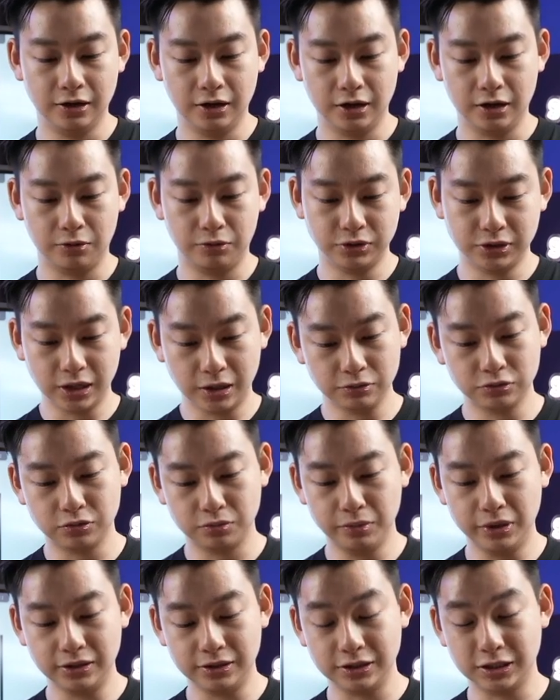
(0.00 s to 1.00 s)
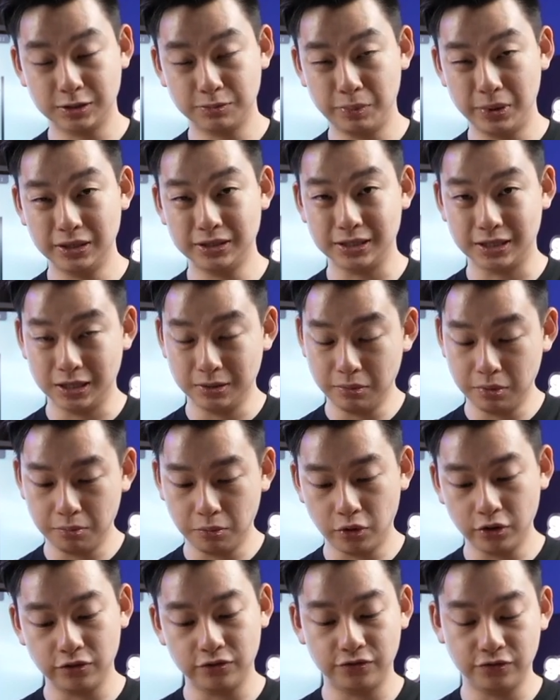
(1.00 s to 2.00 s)
which helps to make the space a little bit
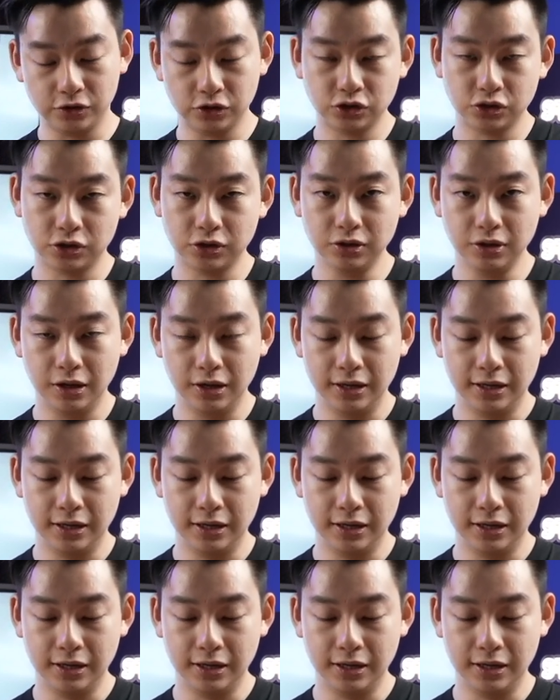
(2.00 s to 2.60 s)
more efficient,